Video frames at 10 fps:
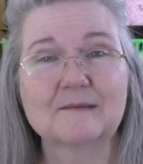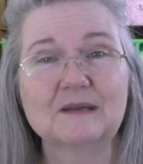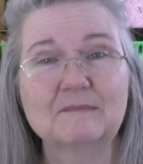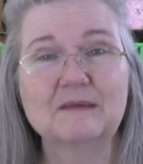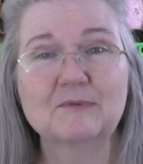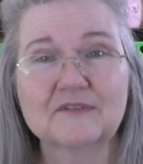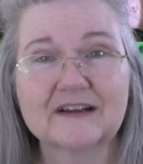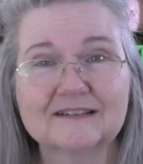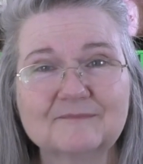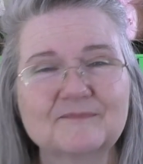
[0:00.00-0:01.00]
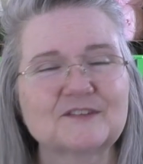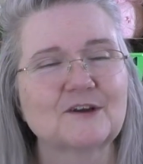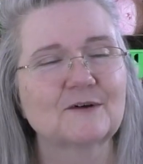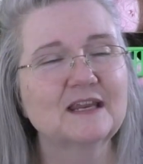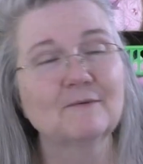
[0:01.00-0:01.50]
that many people there.
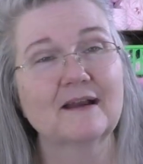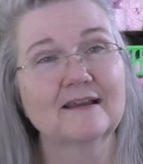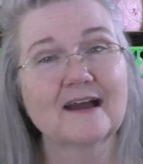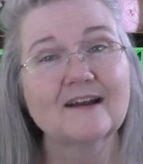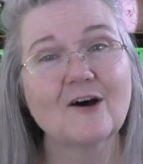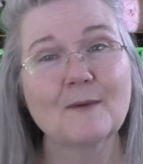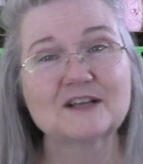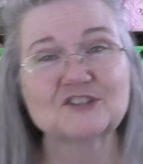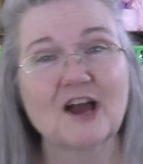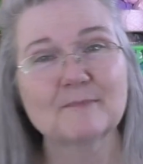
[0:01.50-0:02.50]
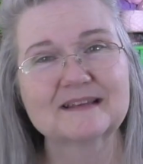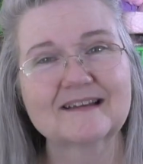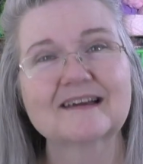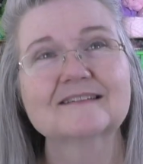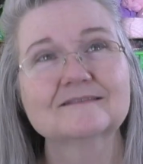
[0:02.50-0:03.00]
So anyway, got all my shopping
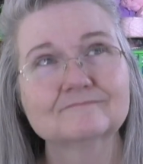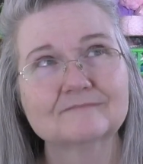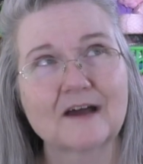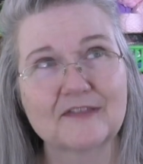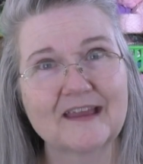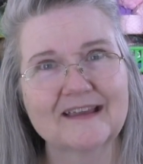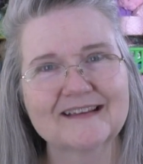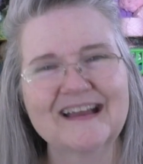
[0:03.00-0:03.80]
done. I think